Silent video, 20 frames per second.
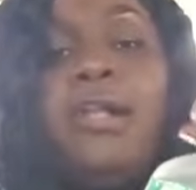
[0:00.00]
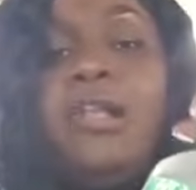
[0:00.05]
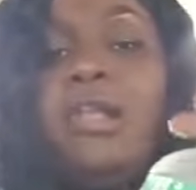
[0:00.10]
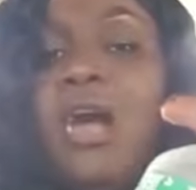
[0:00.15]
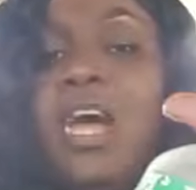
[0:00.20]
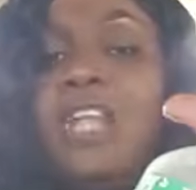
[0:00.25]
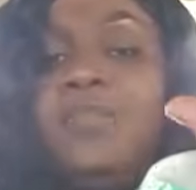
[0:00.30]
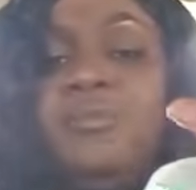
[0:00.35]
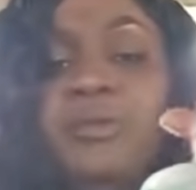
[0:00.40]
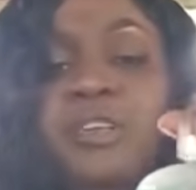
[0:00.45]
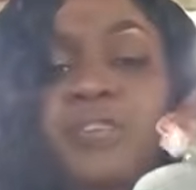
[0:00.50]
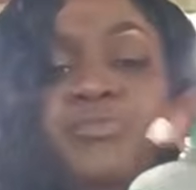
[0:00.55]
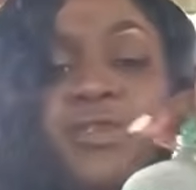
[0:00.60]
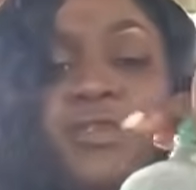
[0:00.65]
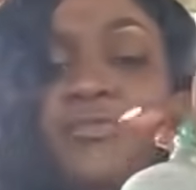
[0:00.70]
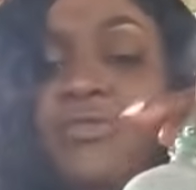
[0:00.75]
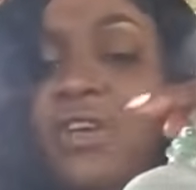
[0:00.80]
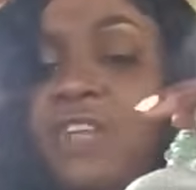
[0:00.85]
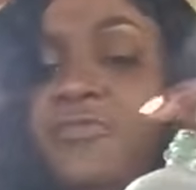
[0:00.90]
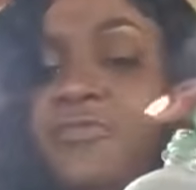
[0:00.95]
Lord, please
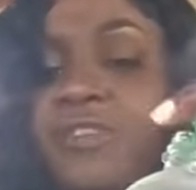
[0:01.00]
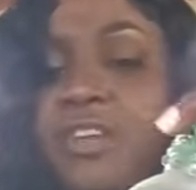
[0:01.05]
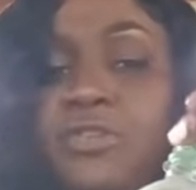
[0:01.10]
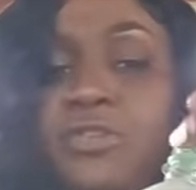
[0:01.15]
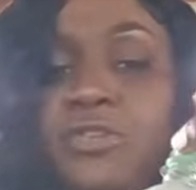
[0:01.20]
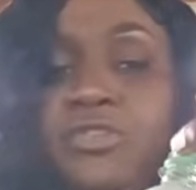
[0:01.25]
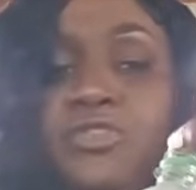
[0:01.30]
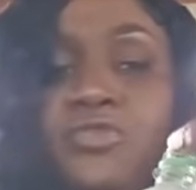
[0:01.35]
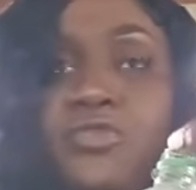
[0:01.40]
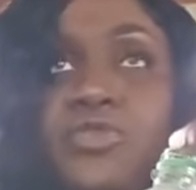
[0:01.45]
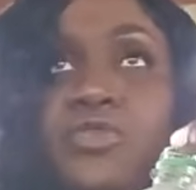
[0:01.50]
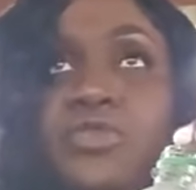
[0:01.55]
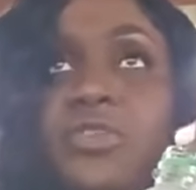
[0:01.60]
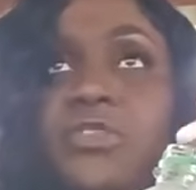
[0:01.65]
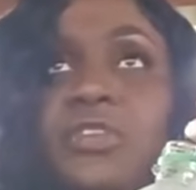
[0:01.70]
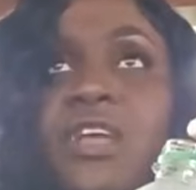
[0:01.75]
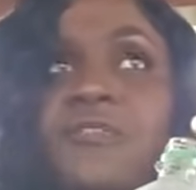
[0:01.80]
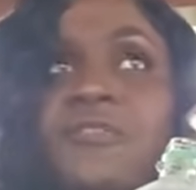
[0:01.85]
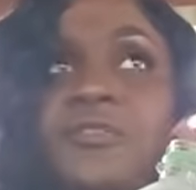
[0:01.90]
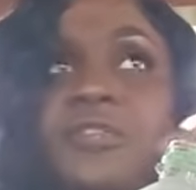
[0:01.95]
provide for those who don't
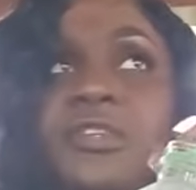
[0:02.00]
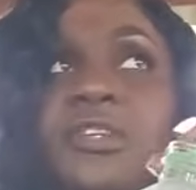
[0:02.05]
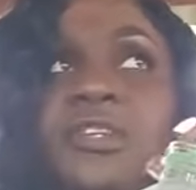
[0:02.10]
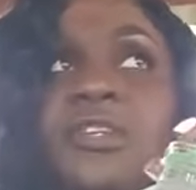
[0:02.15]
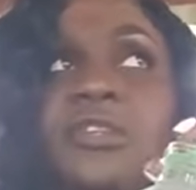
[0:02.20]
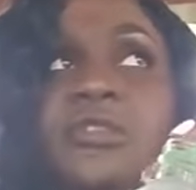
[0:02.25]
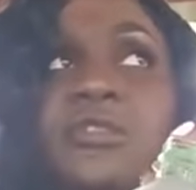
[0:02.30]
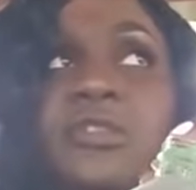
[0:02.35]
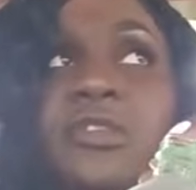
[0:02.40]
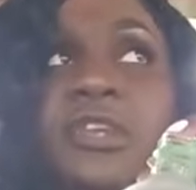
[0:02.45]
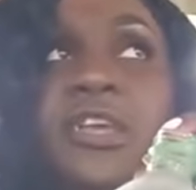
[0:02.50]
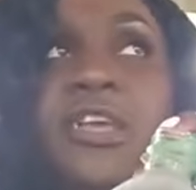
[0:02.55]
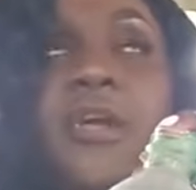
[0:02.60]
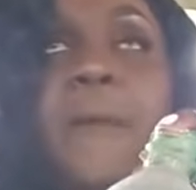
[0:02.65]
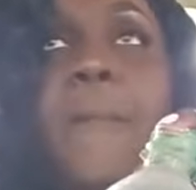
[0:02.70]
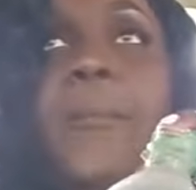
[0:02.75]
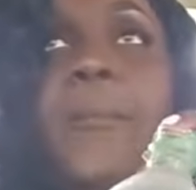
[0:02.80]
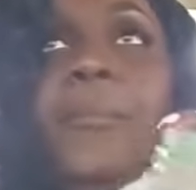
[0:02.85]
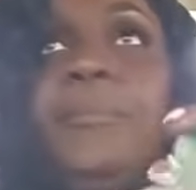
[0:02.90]
have to eat today.